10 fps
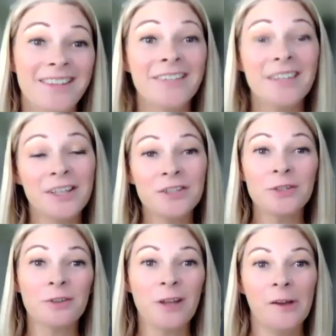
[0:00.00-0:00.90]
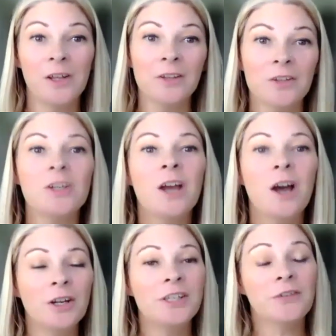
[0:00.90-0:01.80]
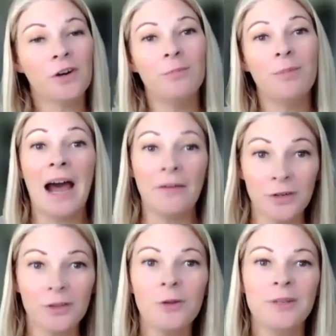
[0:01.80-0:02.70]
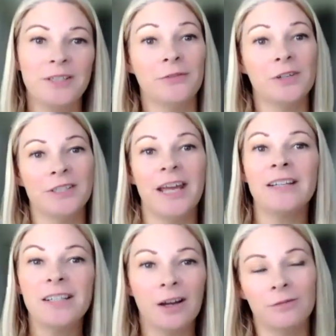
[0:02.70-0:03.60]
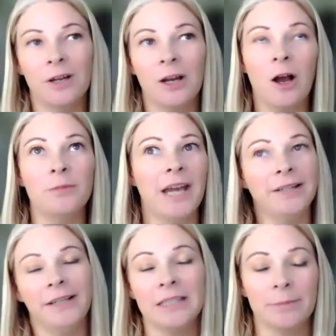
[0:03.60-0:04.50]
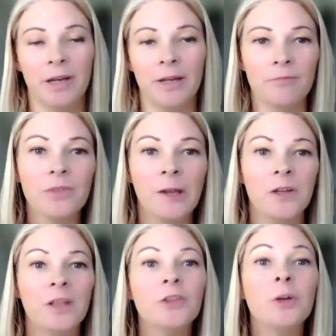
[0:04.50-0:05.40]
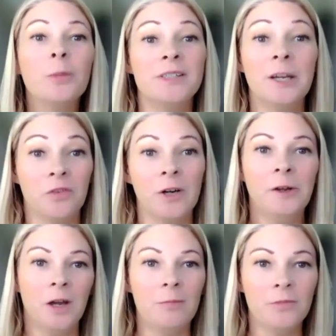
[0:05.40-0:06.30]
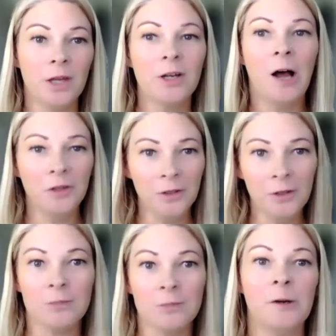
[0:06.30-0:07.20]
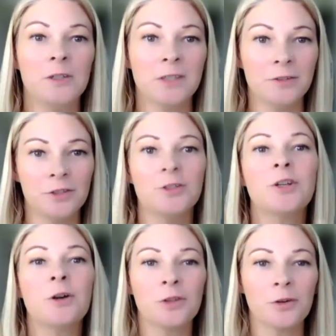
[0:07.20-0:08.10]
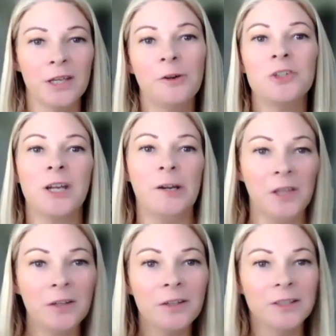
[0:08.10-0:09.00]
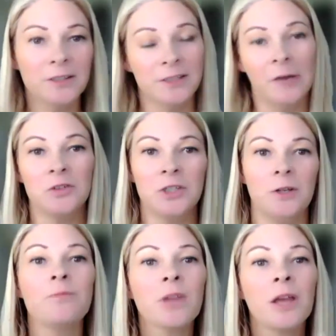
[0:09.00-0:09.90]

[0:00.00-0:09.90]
sounds like you do on a different path, a little bit different technique. I call them techniques, but a little bit different. Calling in your spirits and to go through the energetic healing and stuff too.